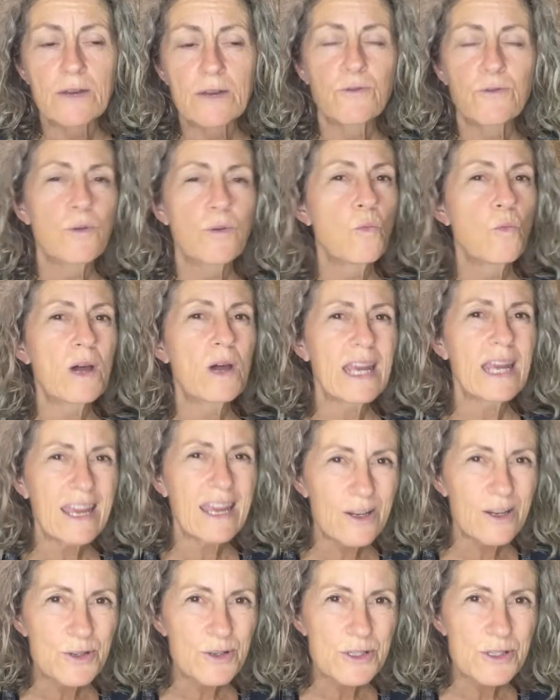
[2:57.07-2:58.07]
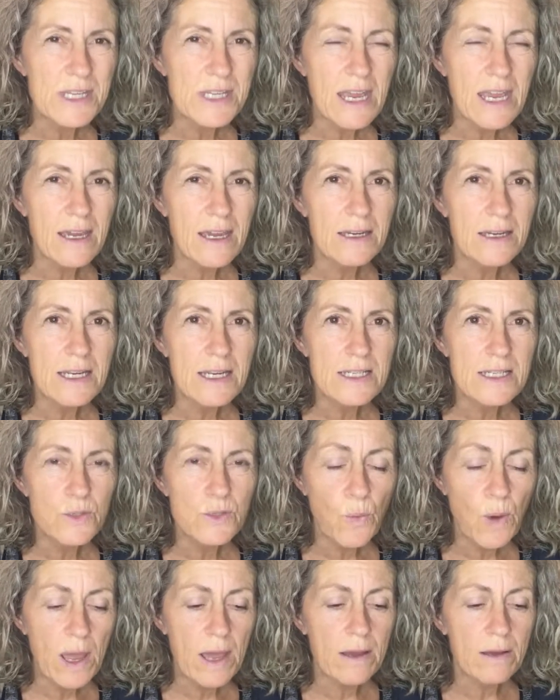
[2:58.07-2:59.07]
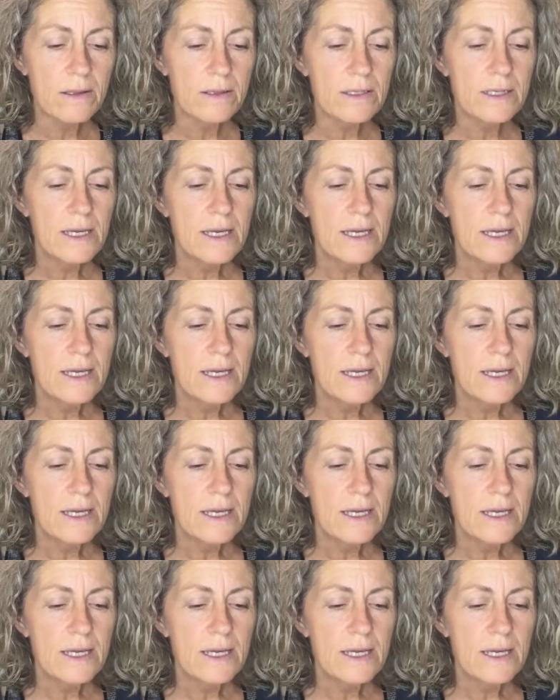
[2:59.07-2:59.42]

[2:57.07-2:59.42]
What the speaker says: and from what I understand as well,